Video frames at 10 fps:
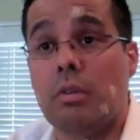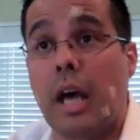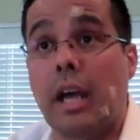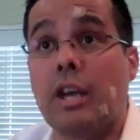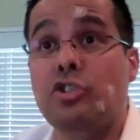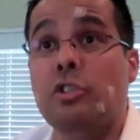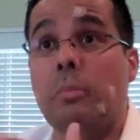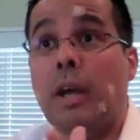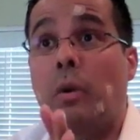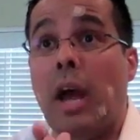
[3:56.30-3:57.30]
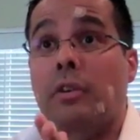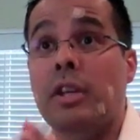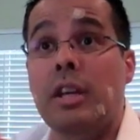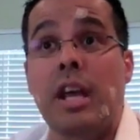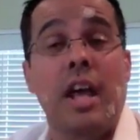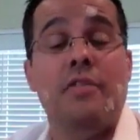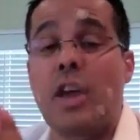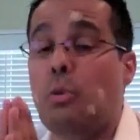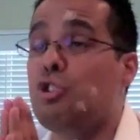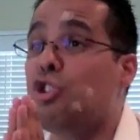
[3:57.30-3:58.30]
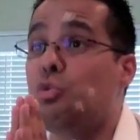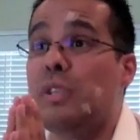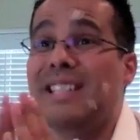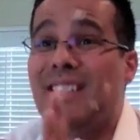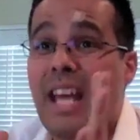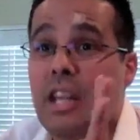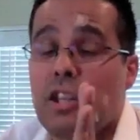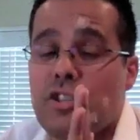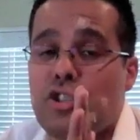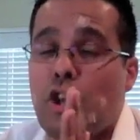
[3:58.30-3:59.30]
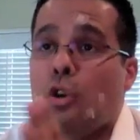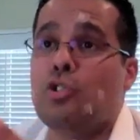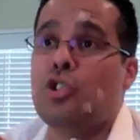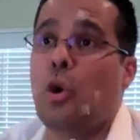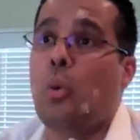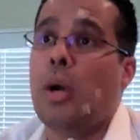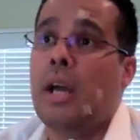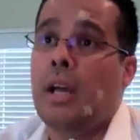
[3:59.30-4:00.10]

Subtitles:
I stood my ground. They were just relentless though, so